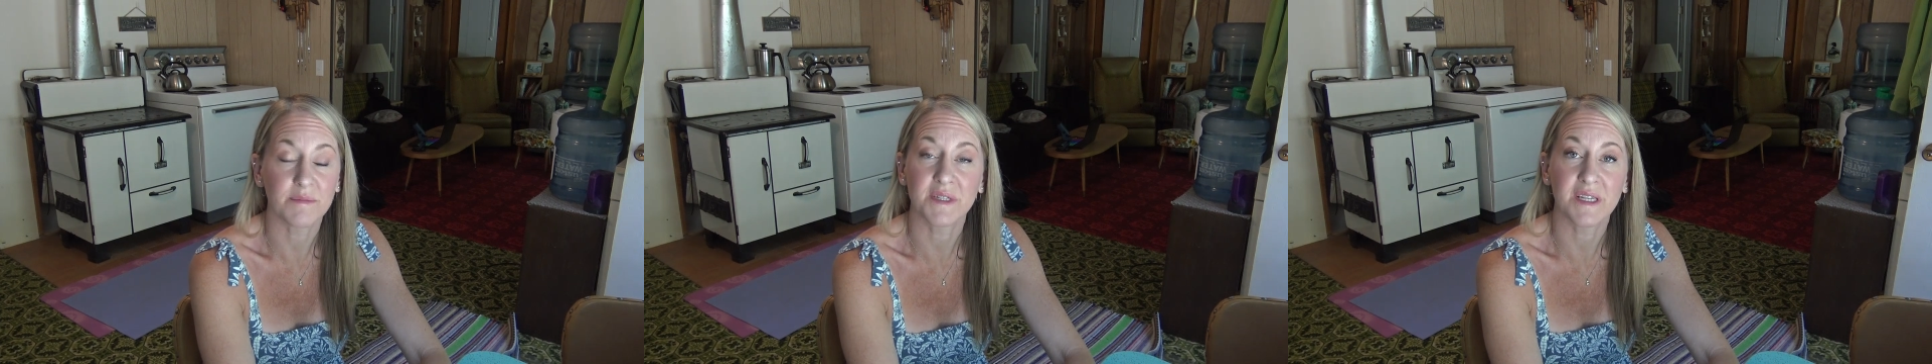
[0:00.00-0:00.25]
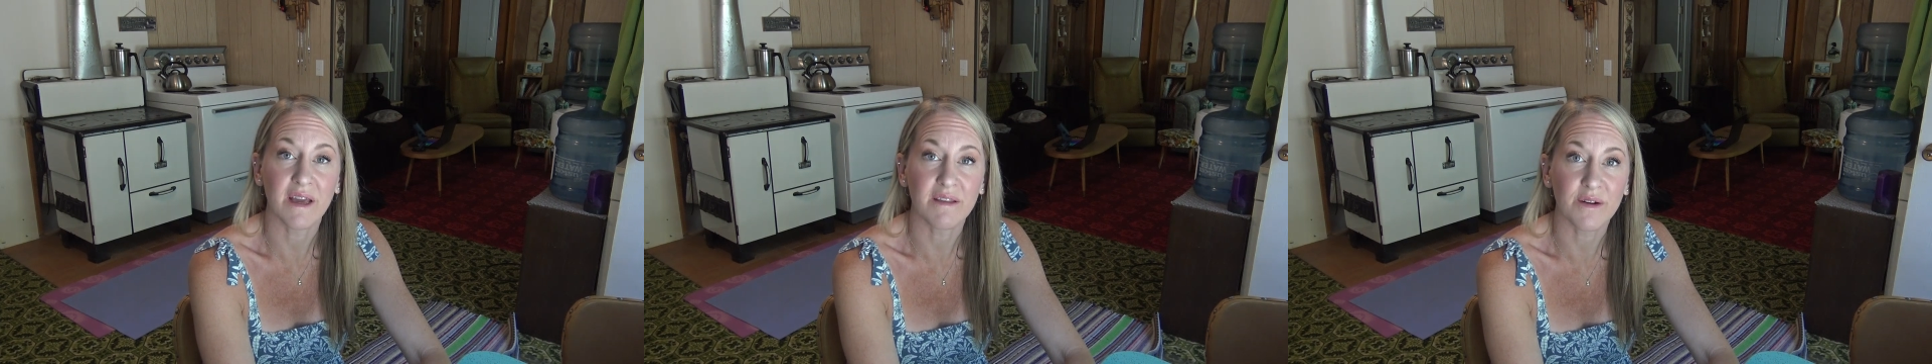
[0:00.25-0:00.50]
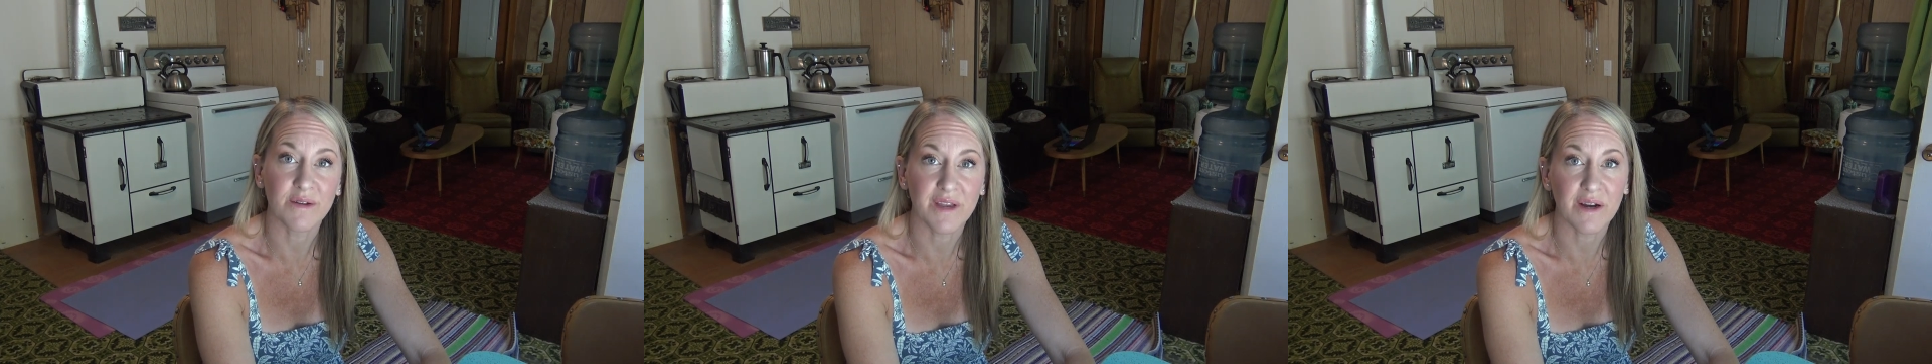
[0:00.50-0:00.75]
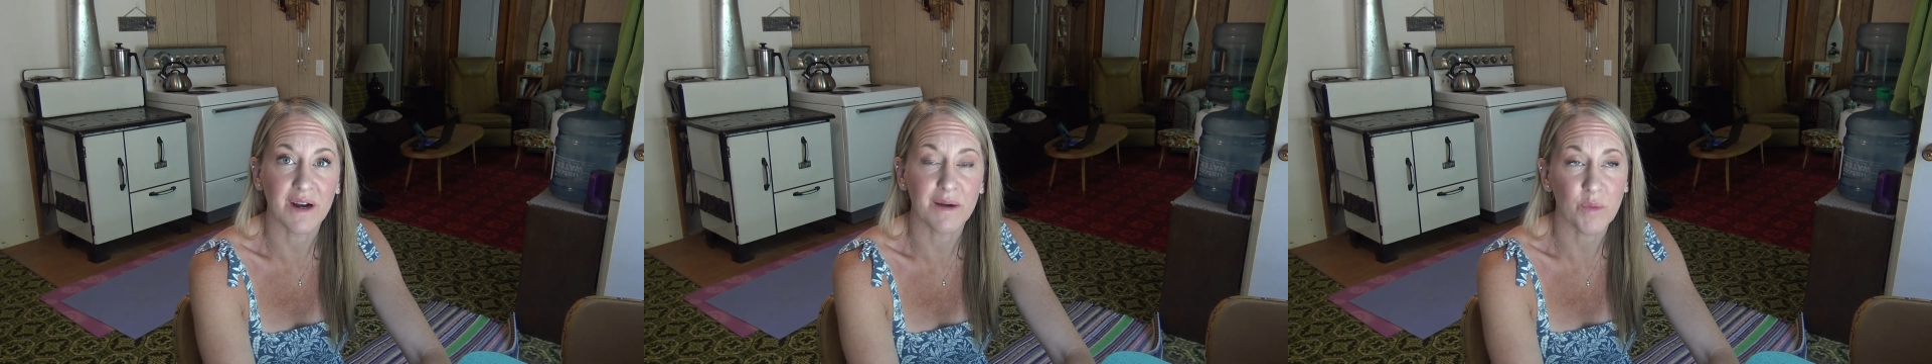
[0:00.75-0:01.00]
come together,
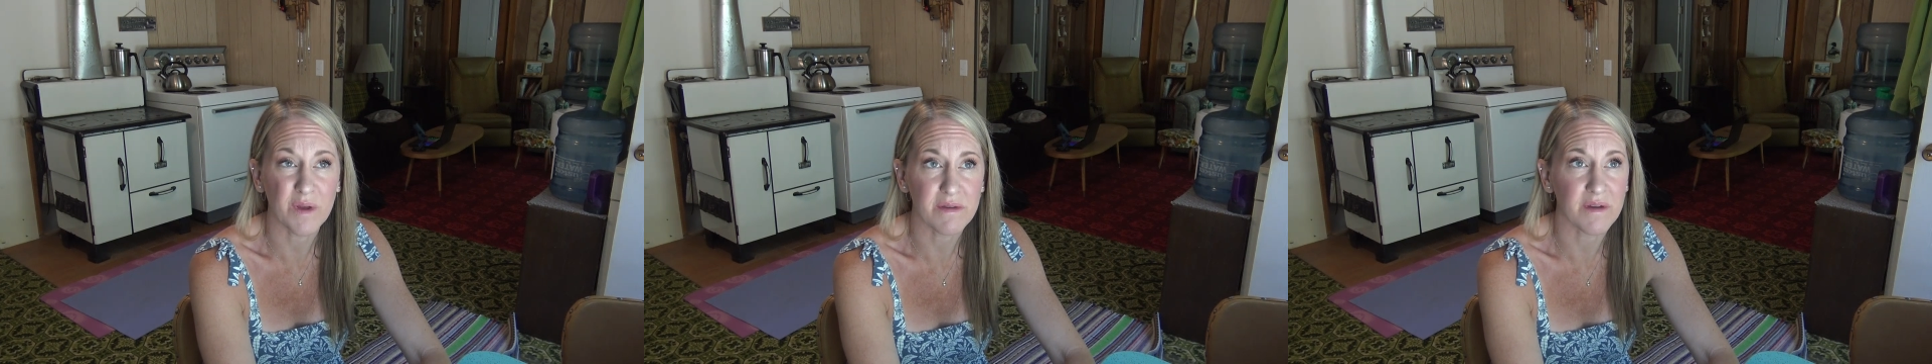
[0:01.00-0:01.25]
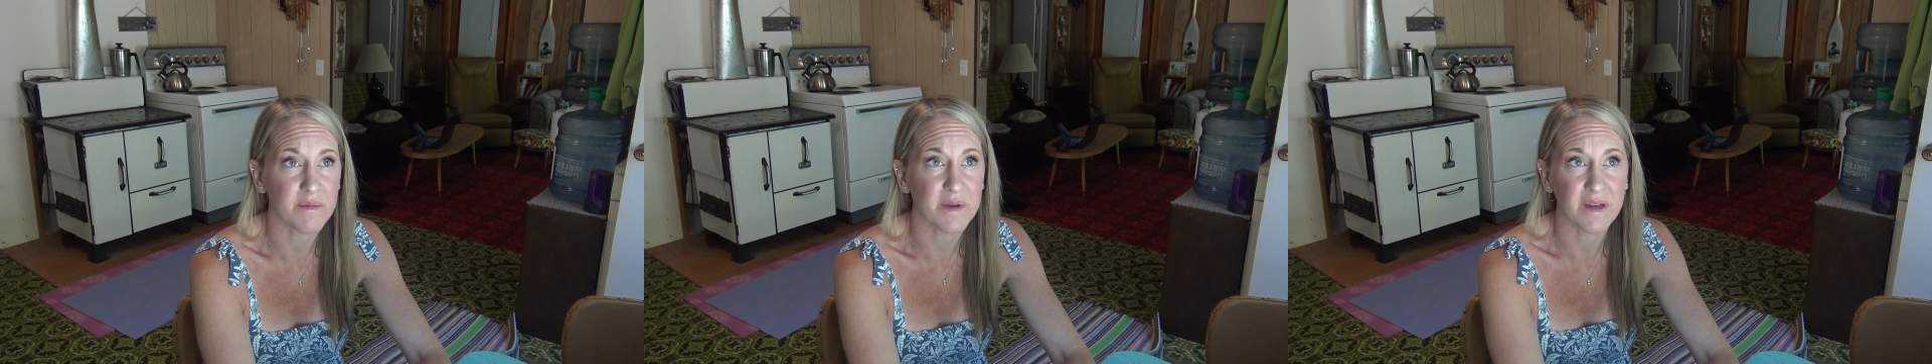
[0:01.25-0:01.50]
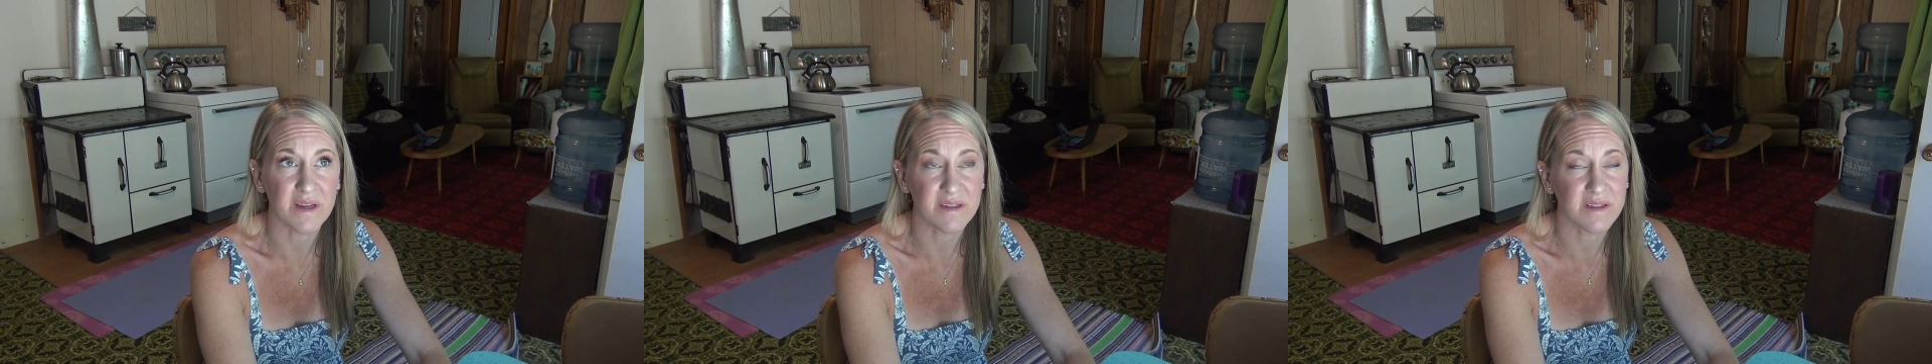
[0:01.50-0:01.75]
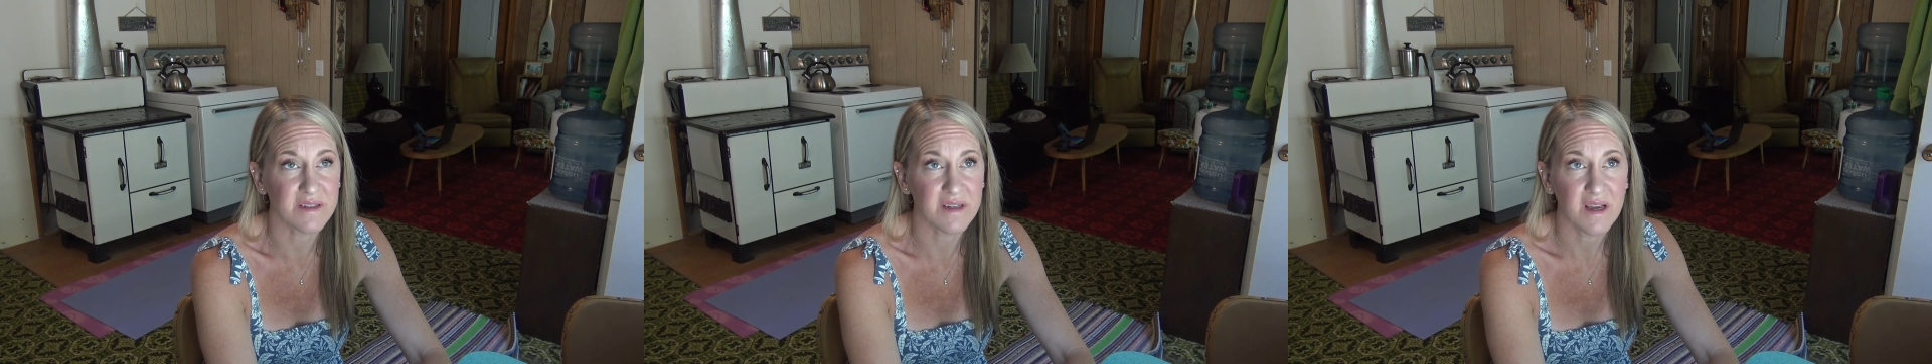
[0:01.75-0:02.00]
there I'm with them, and
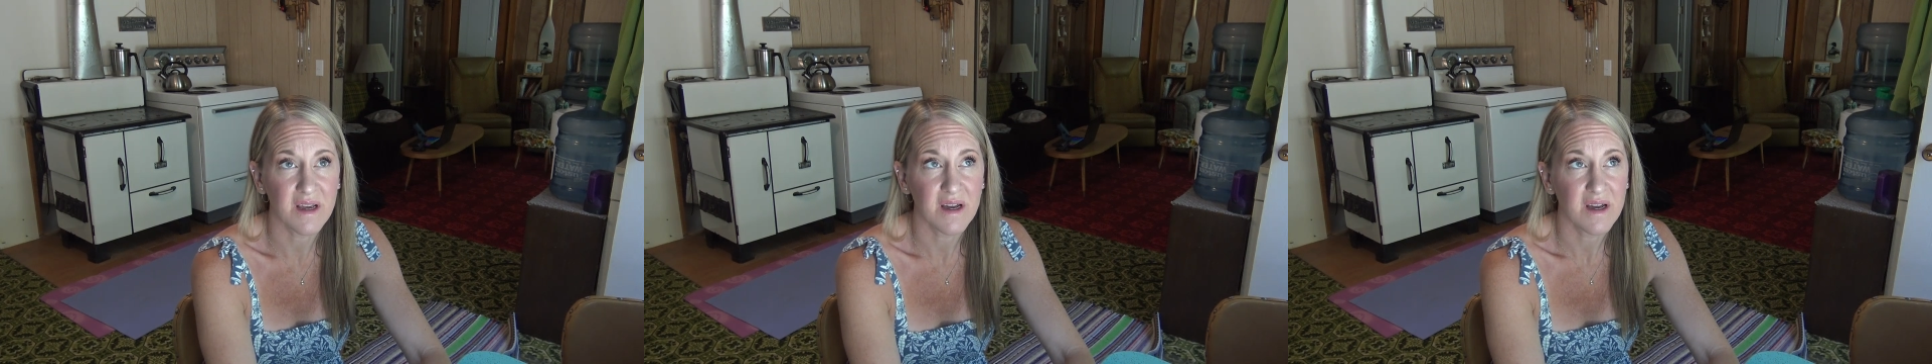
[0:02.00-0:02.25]
it's